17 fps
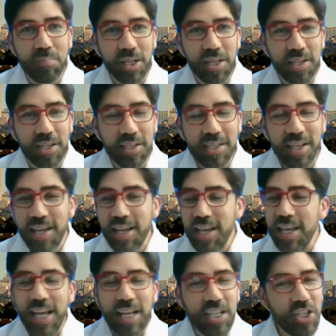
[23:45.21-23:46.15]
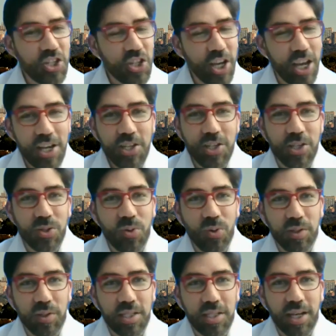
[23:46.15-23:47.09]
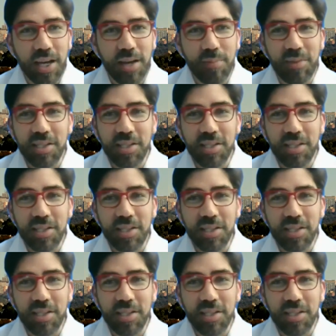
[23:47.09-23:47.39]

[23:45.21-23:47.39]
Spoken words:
because it changes all the time.